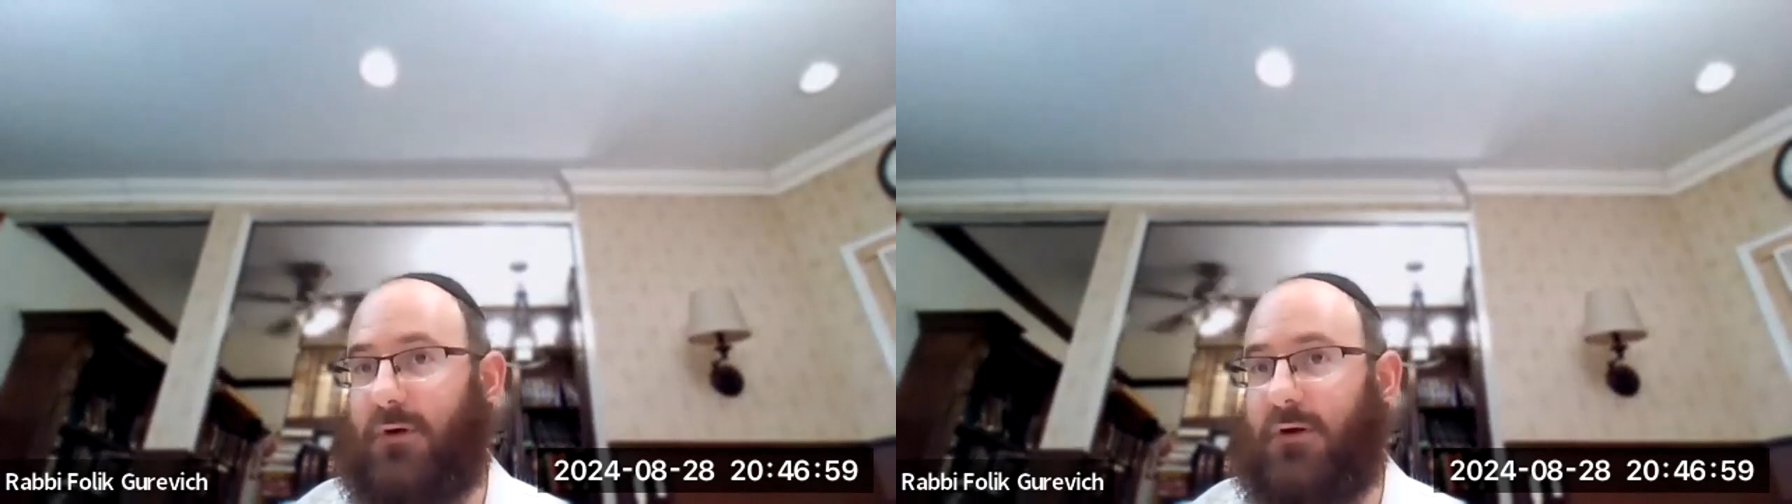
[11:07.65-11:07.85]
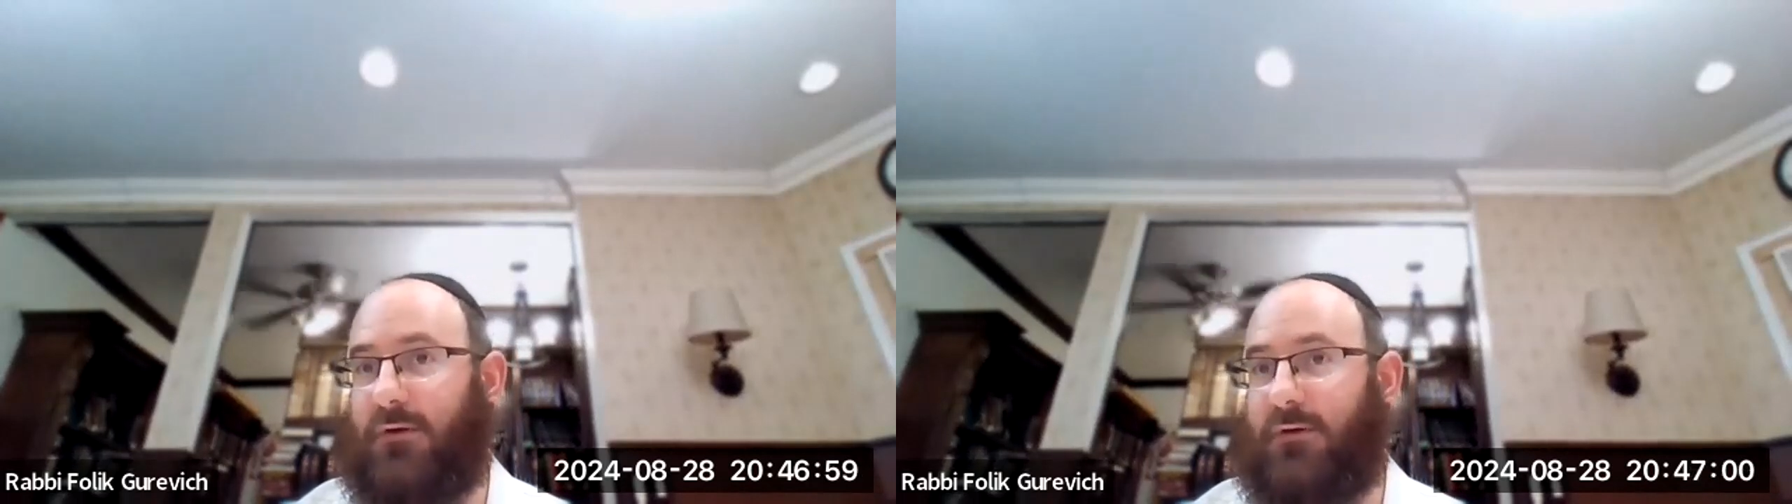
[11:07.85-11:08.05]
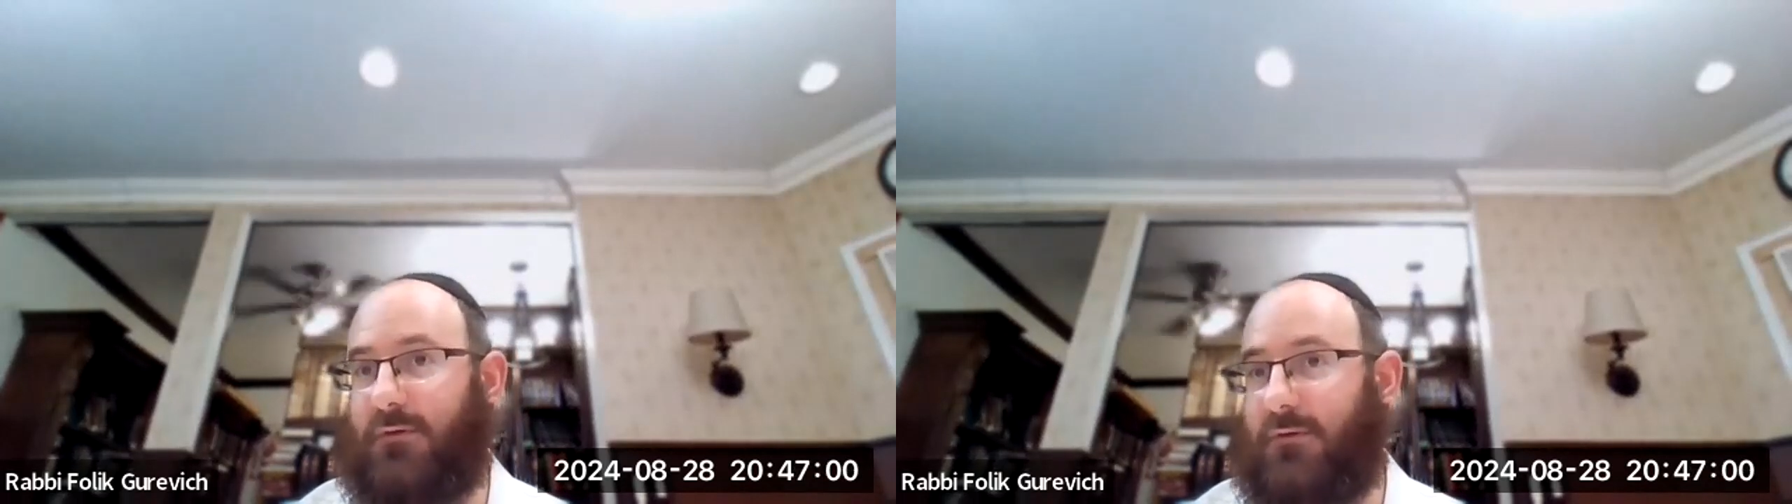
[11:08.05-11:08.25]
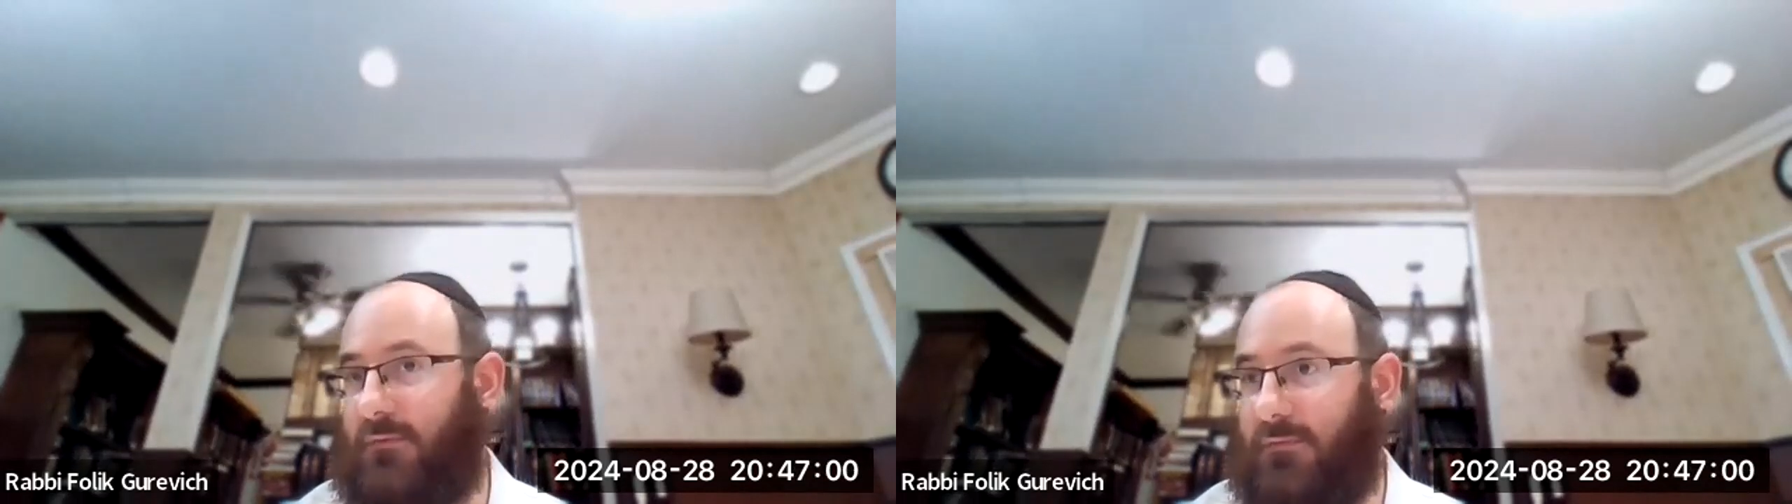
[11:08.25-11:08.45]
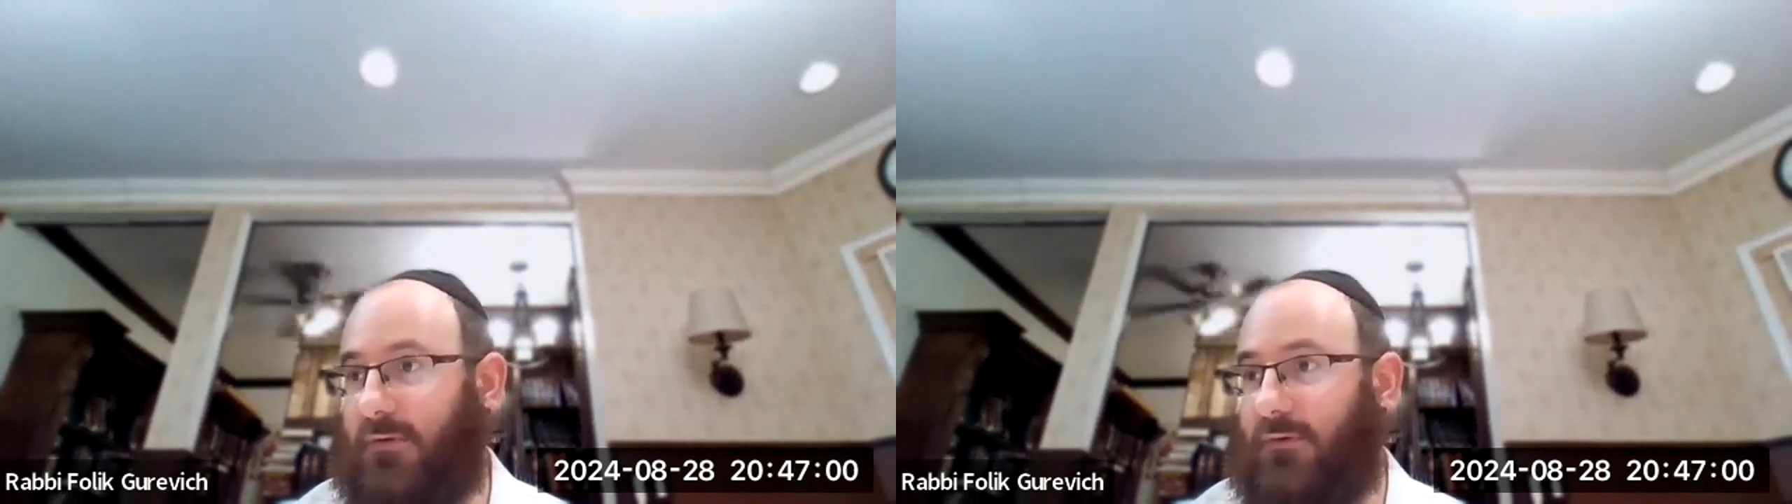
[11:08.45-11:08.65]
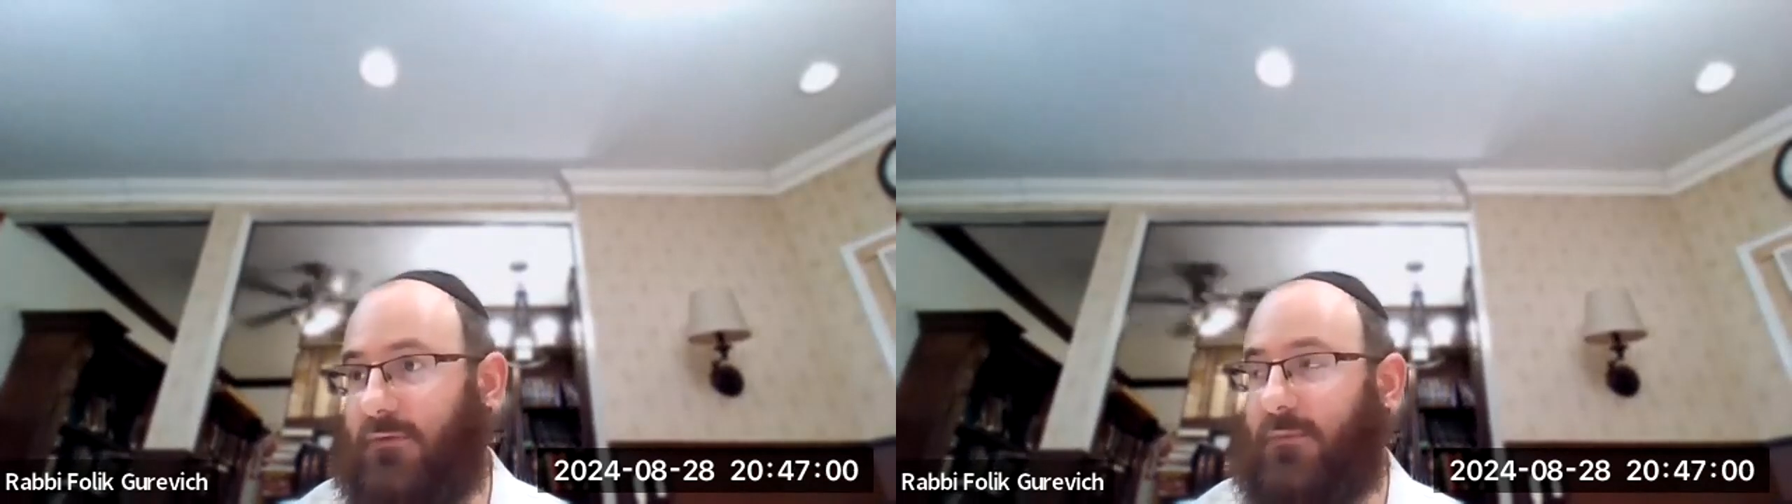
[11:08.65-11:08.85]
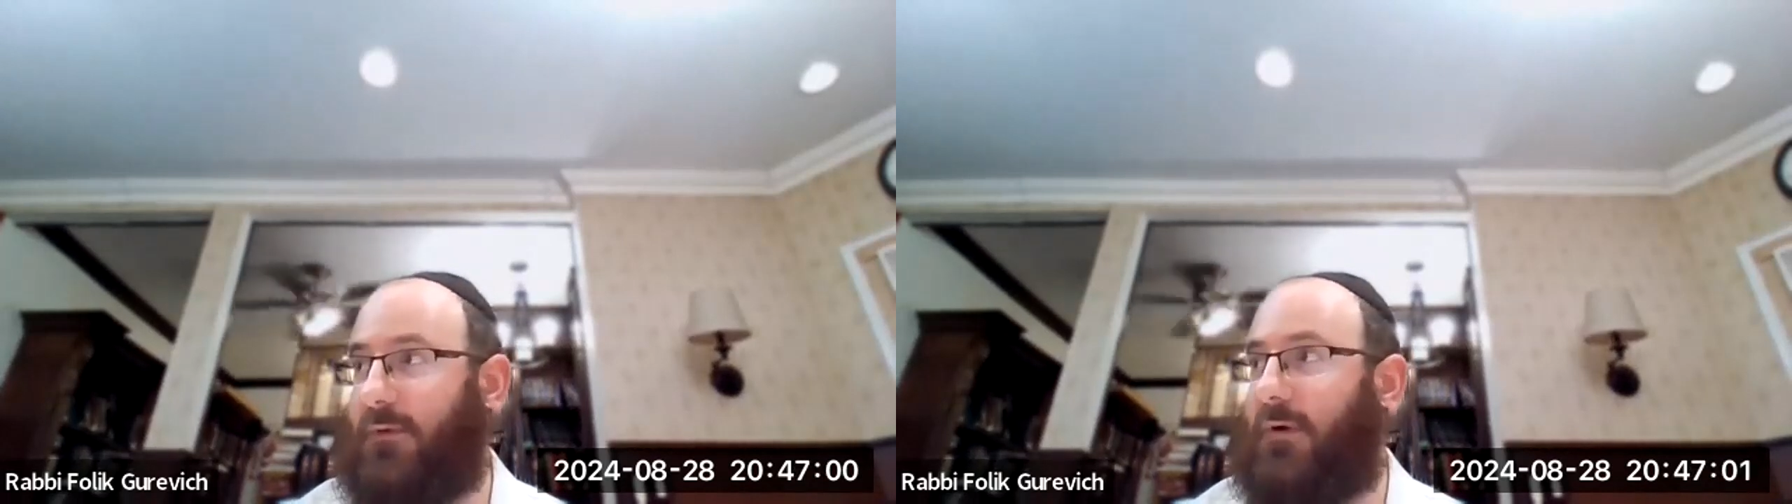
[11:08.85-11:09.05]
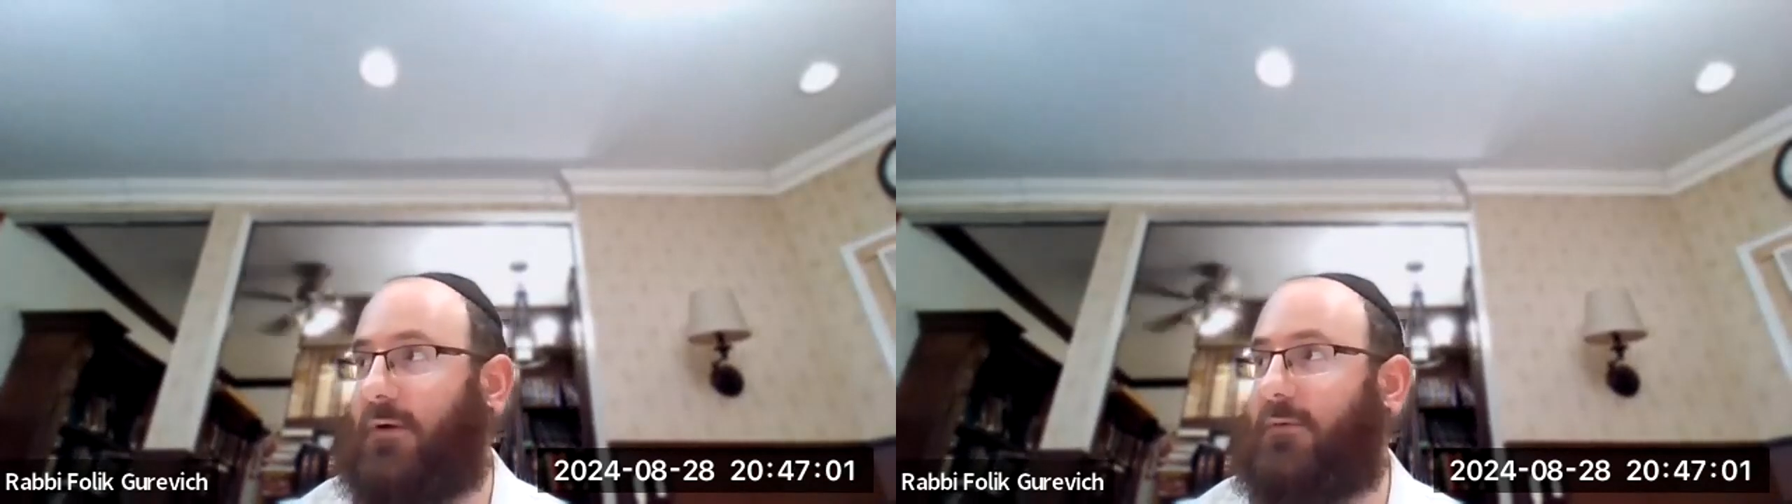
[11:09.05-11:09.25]
wrong, did
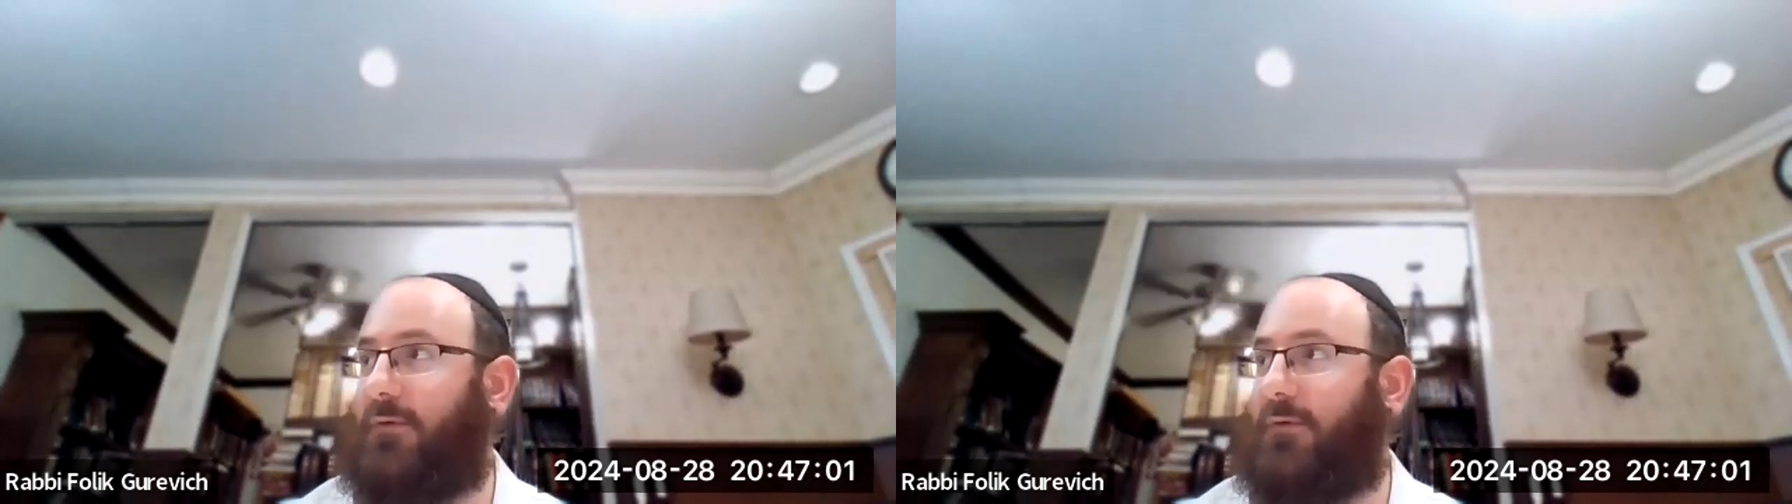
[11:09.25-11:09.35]
something wrong.